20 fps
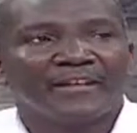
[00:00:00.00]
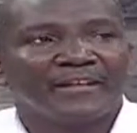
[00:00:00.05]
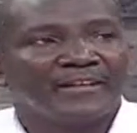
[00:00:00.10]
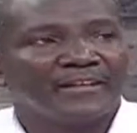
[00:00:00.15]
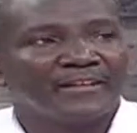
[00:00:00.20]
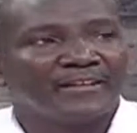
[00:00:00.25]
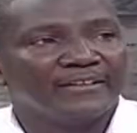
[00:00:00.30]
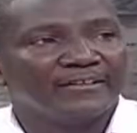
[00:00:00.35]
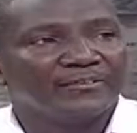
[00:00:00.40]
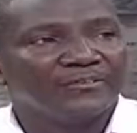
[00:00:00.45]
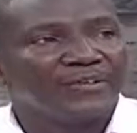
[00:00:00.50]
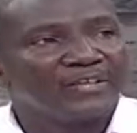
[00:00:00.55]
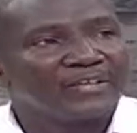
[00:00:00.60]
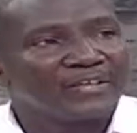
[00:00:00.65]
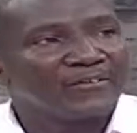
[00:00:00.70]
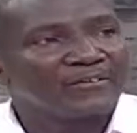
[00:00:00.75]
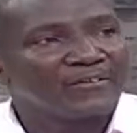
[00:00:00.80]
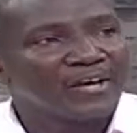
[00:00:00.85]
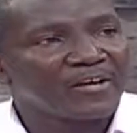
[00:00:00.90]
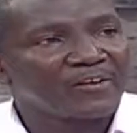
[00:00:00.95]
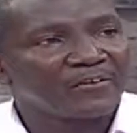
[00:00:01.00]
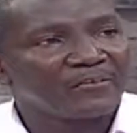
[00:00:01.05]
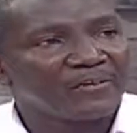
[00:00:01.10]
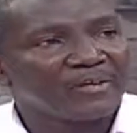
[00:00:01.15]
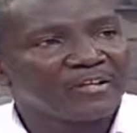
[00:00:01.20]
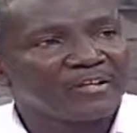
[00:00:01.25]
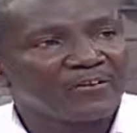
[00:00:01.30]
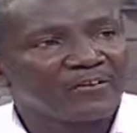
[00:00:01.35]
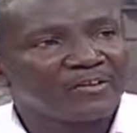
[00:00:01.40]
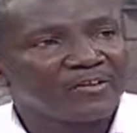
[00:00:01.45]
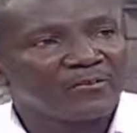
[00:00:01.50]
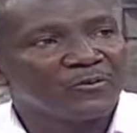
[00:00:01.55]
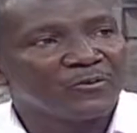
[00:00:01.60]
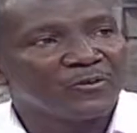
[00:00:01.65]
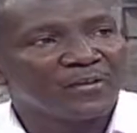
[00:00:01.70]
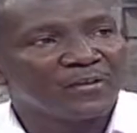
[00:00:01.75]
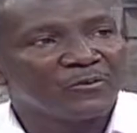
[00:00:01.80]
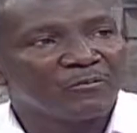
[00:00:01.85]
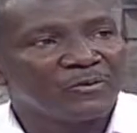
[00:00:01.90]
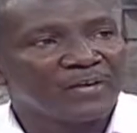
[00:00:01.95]
is what environment are we
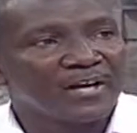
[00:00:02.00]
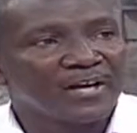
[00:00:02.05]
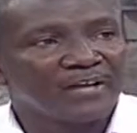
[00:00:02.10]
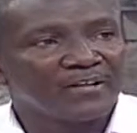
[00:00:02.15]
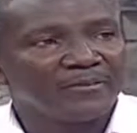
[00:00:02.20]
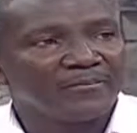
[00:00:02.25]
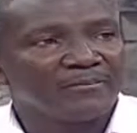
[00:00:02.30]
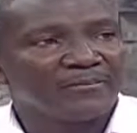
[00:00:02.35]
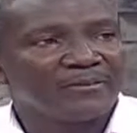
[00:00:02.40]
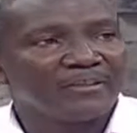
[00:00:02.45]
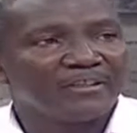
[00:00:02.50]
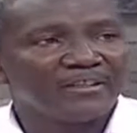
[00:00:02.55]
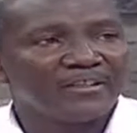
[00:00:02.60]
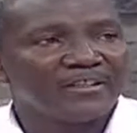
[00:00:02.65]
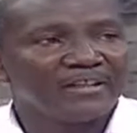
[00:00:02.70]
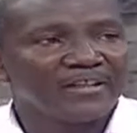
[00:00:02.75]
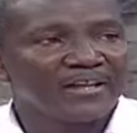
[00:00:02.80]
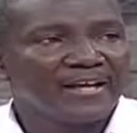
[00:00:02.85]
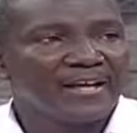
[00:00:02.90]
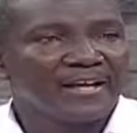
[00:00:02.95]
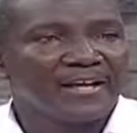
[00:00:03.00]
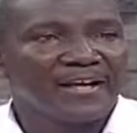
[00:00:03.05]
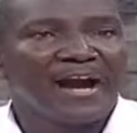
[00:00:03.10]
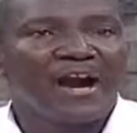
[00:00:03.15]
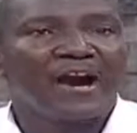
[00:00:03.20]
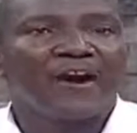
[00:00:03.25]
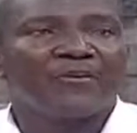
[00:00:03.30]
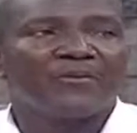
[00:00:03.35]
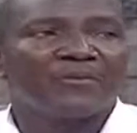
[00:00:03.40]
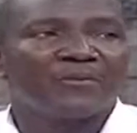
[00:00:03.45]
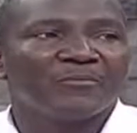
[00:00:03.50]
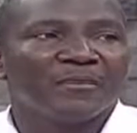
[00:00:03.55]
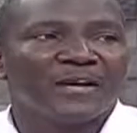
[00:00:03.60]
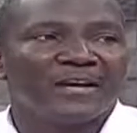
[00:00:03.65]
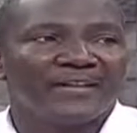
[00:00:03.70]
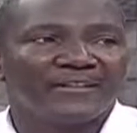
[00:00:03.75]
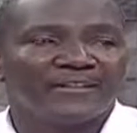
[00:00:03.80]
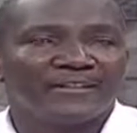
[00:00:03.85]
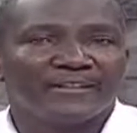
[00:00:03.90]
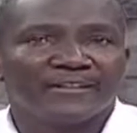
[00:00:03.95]
keeping animals in, and how are we
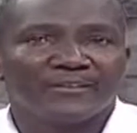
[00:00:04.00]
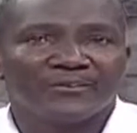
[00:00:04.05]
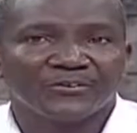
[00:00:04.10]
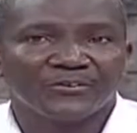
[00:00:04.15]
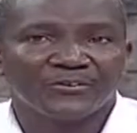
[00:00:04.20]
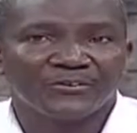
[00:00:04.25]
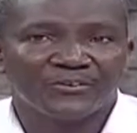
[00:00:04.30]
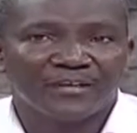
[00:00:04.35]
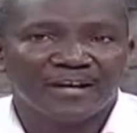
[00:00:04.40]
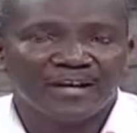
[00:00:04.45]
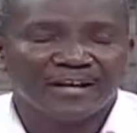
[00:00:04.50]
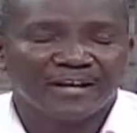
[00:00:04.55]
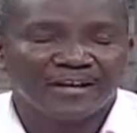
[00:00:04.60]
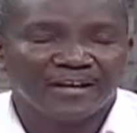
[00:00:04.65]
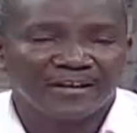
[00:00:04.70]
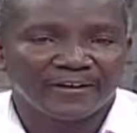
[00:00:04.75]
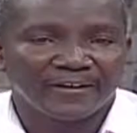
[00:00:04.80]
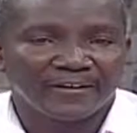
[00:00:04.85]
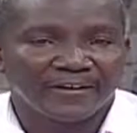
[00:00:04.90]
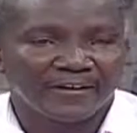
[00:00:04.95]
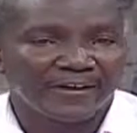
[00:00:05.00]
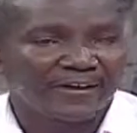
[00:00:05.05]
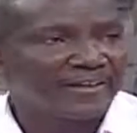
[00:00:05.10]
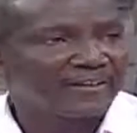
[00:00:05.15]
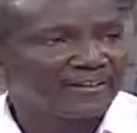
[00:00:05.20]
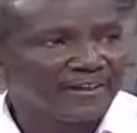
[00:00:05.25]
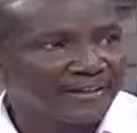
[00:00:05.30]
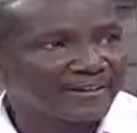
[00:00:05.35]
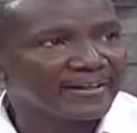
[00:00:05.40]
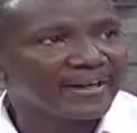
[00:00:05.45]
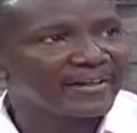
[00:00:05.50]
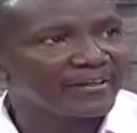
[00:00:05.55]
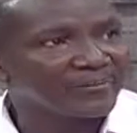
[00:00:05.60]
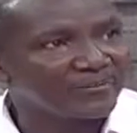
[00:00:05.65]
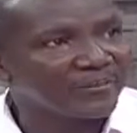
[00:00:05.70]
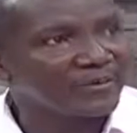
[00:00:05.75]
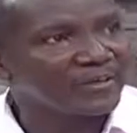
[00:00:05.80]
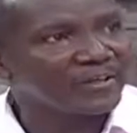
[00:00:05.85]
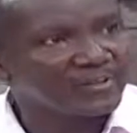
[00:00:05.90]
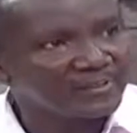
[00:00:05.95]
managing those, that
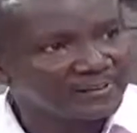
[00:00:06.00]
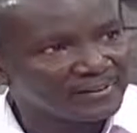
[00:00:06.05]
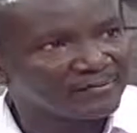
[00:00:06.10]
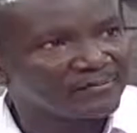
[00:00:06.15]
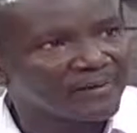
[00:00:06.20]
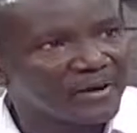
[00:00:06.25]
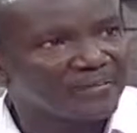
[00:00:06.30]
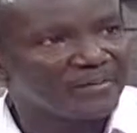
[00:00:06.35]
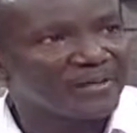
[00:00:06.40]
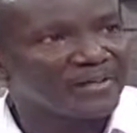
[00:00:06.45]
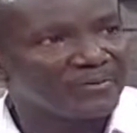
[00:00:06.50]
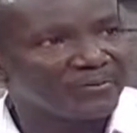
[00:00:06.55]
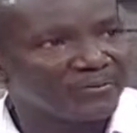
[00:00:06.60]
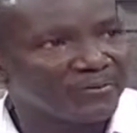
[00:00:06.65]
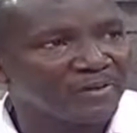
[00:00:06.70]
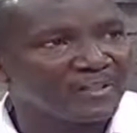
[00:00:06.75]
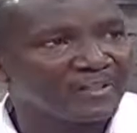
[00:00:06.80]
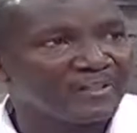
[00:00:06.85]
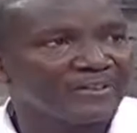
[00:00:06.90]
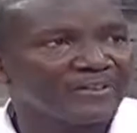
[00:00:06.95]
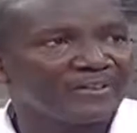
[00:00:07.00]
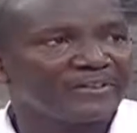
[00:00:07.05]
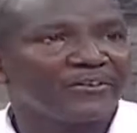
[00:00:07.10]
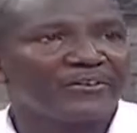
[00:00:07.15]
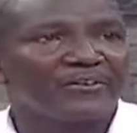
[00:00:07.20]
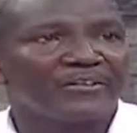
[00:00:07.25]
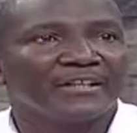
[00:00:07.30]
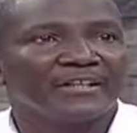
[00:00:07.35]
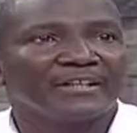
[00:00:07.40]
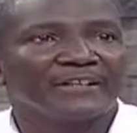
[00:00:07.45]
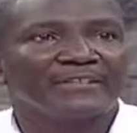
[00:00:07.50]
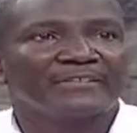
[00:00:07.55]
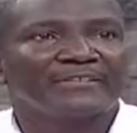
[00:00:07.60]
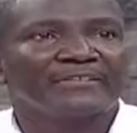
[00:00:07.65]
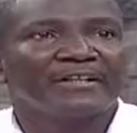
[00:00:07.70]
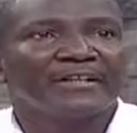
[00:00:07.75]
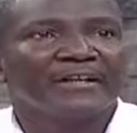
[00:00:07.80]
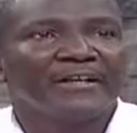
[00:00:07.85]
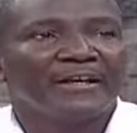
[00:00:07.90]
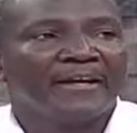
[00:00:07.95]
animal, the farm animal in this
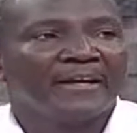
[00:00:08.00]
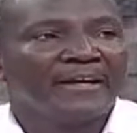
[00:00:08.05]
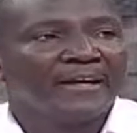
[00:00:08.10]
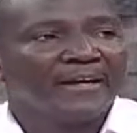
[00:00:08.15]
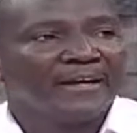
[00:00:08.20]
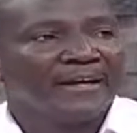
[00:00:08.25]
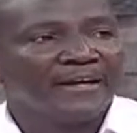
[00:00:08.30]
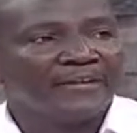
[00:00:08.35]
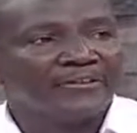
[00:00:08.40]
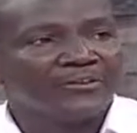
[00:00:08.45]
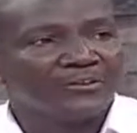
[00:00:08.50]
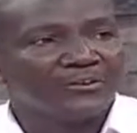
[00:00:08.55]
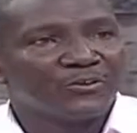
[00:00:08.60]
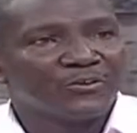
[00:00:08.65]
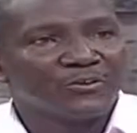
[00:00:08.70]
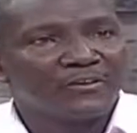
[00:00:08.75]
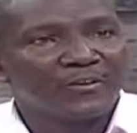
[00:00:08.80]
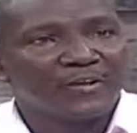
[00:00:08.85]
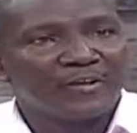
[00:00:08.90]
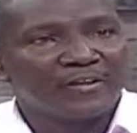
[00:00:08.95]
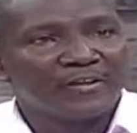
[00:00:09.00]
context. And so